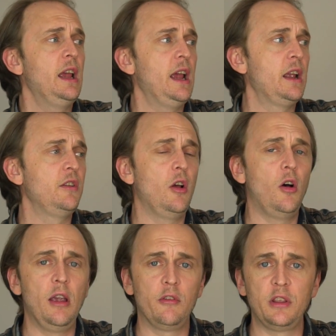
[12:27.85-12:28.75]
and
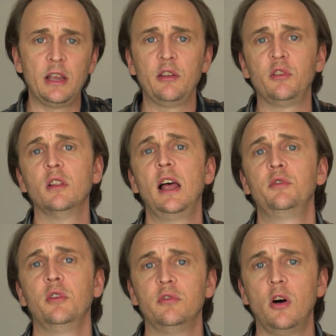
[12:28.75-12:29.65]
everything has a
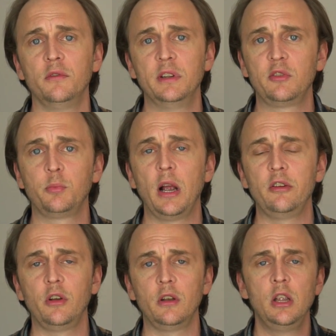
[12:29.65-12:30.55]
less evolved
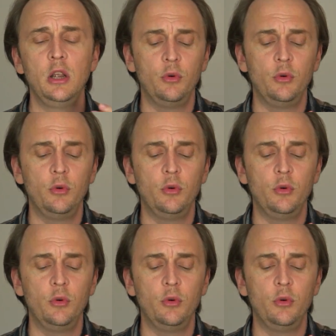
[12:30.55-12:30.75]
expression